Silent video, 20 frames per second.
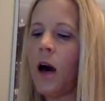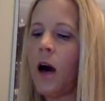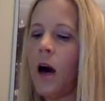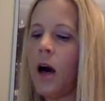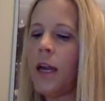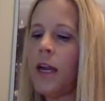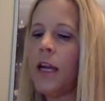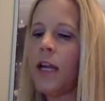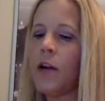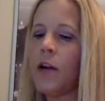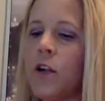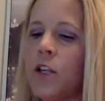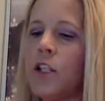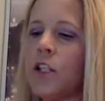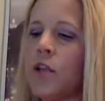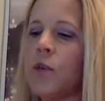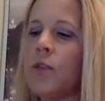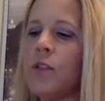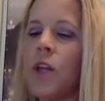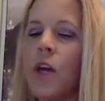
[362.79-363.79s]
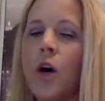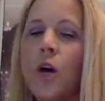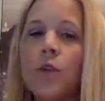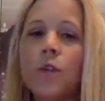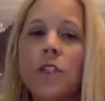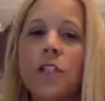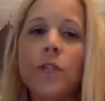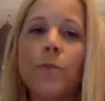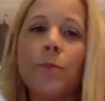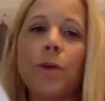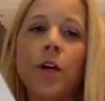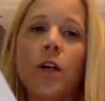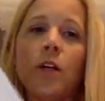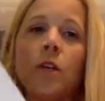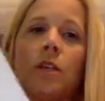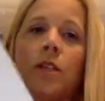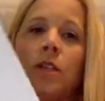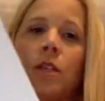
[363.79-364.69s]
On it shows the hostess perks.